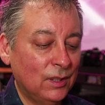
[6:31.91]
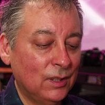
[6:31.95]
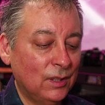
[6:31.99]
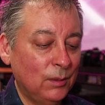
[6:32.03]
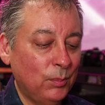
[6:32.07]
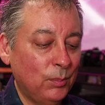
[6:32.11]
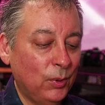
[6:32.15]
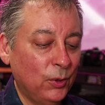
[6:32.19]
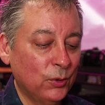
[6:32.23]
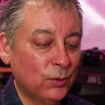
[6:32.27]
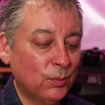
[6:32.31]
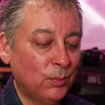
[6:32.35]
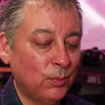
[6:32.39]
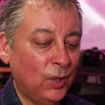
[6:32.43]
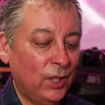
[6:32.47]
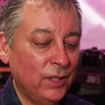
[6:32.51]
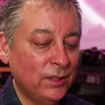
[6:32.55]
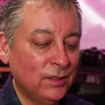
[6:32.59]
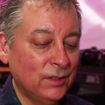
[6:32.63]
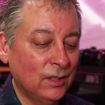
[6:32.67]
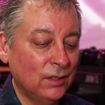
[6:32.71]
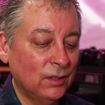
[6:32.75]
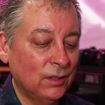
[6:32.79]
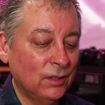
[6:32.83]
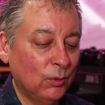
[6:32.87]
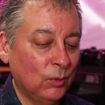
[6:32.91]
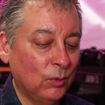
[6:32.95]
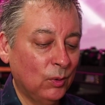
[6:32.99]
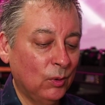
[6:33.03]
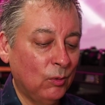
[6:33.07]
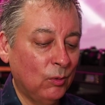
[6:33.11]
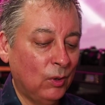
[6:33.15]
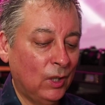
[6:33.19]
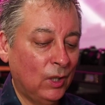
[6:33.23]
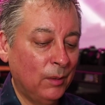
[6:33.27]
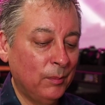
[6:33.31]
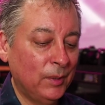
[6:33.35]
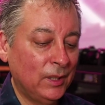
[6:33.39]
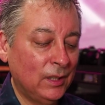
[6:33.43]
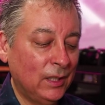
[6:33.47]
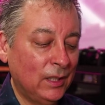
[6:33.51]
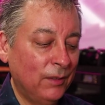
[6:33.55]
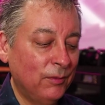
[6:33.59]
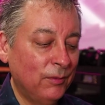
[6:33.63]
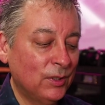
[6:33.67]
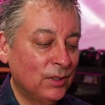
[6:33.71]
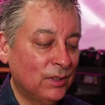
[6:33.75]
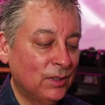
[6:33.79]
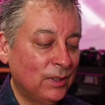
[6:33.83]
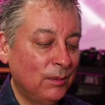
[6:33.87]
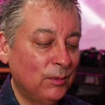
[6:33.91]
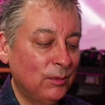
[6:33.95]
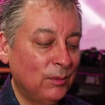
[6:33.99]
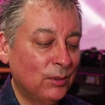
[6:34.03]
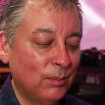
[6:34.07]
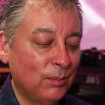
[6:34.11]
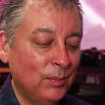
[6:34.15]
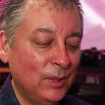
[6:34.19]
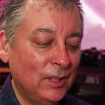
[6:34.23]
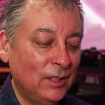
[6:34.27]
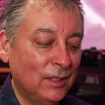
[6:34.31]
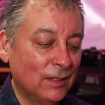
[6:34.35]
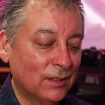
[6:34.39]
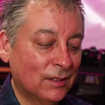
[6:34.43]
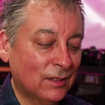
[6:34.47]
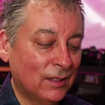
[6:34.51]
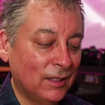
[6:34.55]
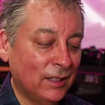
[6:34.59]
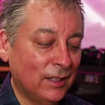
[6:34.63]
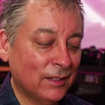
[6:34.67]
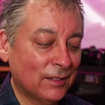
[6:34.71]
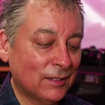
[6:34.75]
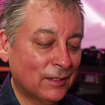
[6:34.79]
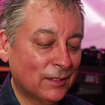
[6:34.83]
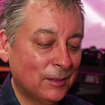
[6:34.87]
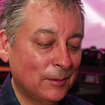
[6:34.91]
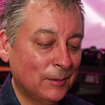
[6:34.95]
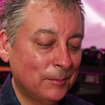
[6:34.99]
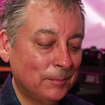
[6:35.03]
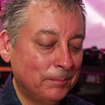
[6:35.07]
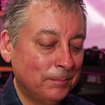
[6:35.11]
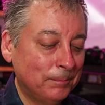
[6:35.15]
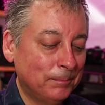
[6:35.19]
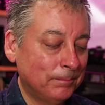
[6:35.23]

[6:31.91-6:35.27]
the post-processing requirement never seems to be discussed?